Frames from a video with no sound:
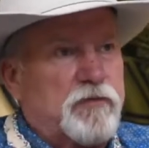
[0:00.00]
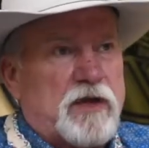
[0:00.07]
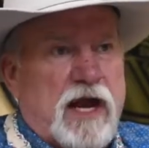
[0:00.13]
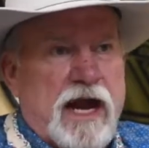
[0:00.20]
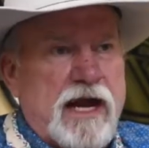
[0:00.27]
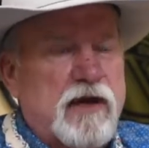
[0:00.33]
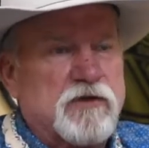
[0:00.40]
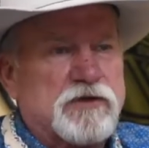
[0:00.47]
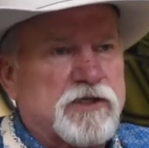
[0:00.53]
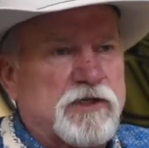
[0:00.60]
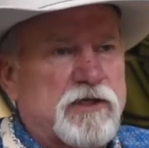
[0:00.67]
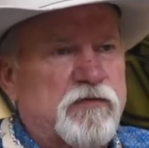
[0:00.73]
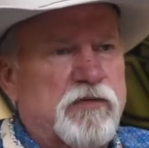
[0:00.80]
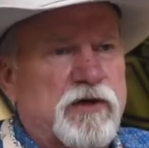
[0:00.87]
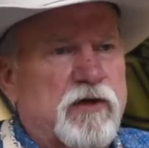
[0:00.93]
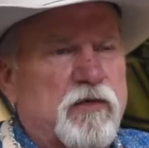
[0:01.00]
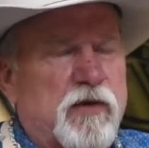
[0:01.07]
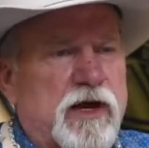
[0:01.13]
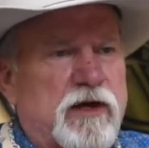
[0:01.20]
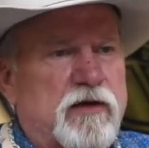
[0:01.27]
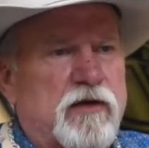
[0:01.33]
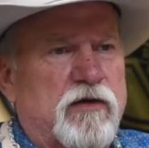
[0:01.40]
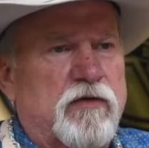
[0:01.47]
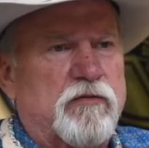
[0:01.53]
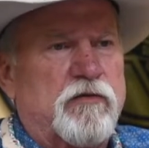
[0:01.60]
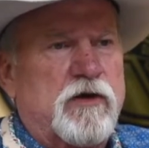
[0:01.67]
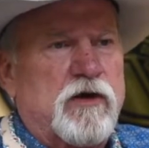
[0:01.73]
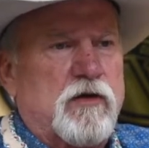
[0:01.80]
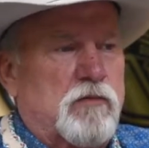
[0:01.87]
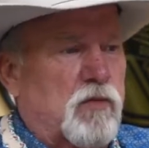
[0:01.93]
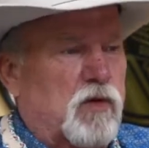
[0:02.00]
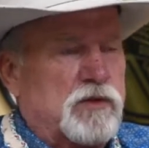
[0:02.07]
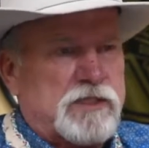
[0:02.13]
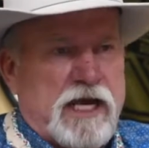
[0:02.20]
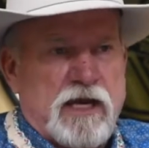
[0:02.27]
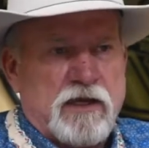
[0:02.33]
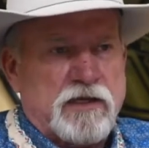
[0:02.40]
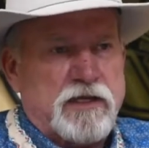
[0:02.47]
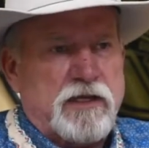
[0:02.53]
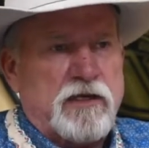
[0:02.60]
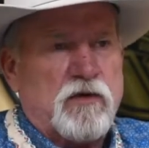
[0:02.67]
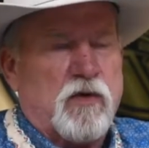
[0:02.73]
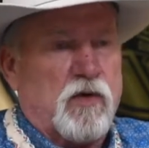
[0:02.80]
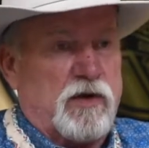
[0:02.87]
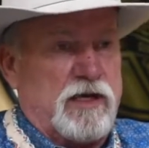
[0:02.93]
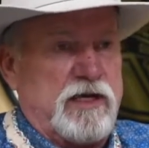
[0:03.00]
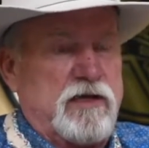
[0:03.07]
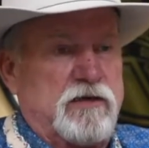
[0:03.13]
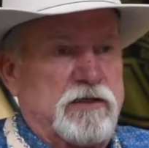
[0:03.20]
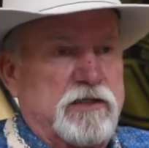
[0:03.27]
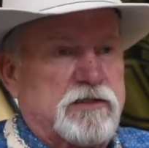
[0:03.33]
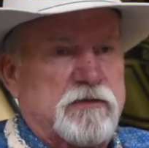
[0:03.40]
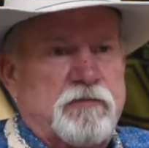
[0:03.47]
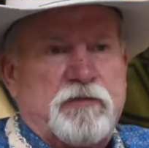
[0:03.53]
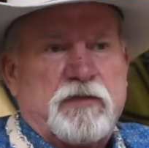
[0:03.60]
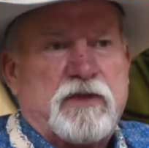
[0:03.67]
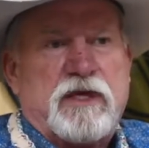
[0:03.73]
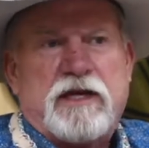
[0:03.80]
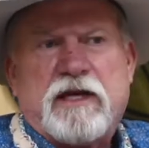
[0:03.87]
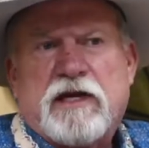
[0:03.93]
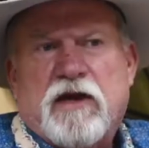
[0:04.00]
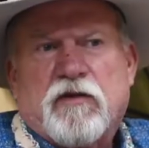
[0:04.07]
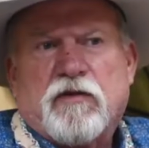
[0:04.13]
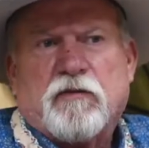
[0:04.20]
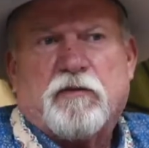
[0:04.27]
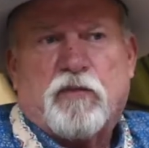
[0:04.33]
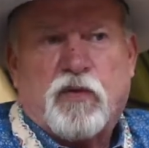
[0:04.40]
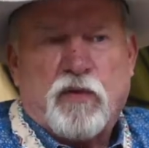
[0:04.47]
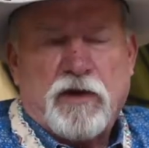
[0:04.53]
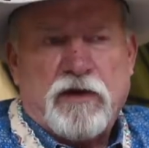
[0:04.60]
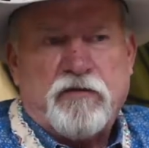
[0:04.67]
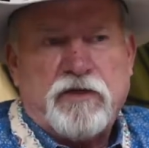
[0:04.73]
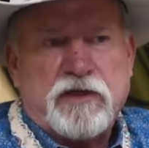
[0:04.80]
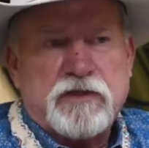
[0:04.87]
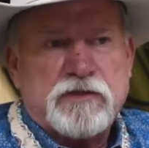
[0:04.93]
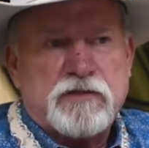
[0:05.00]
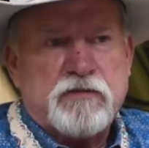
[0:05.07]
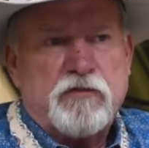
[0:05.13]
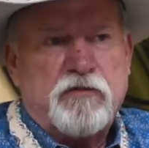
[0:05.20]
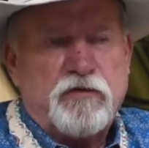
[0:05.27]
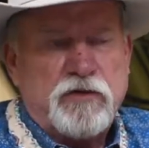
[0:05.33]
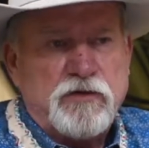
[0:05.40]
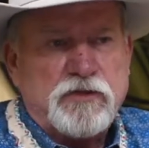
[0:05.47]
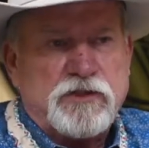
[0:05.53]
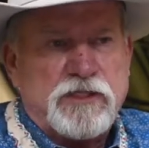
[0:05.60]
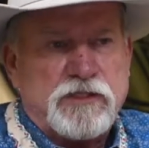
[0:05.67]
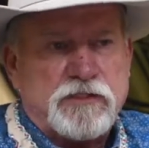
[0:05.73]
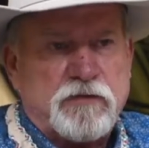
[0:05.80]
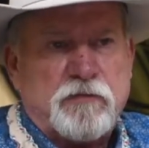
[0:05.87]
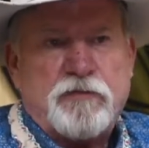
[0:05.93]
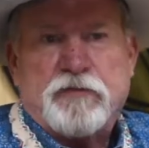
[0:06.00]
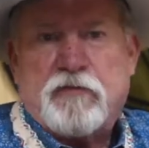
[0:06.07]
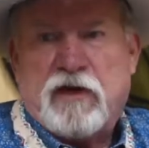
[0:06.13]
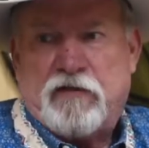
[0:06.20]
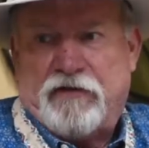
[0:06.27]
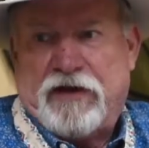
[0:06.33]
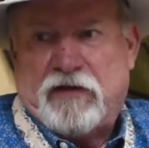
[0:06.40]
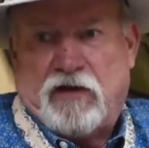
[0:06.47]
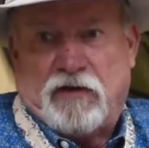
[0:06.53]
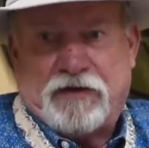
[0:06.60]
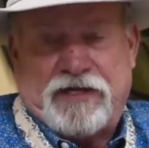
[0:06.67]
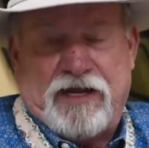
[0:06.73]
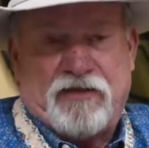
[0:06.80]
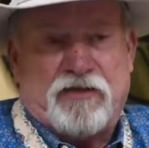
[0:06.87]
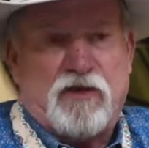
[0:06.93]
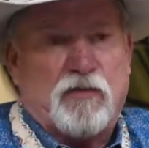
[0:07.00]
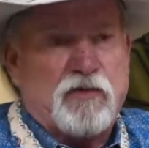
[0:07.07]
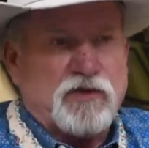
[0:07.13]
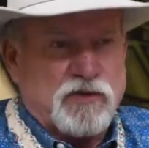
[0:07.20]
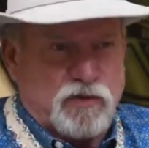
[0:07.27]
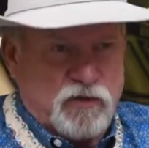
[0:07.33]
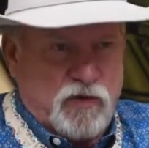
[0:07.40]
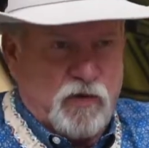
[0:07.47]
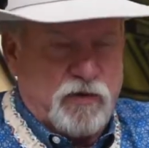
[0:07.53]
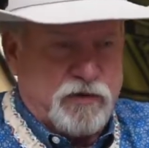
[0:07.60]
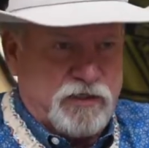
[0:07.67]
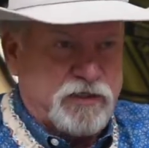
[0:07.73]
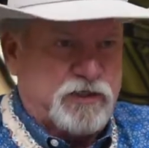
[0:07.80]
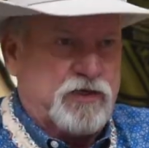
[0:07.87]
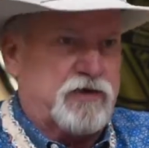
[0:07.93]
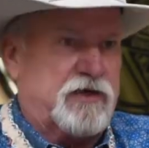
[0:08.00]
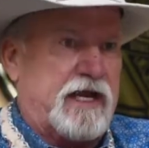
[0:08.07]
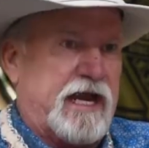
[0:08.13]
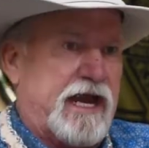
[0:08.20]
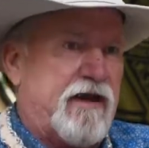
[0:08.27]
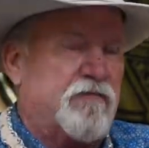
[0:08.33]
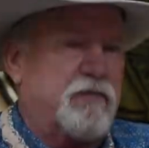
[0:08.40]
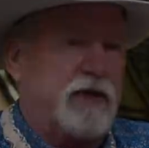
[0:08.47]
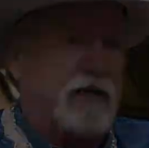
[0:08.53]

higher significant rate of mortality or illness than any other previous flu season. And in fact, our death numbers are lower this year than they have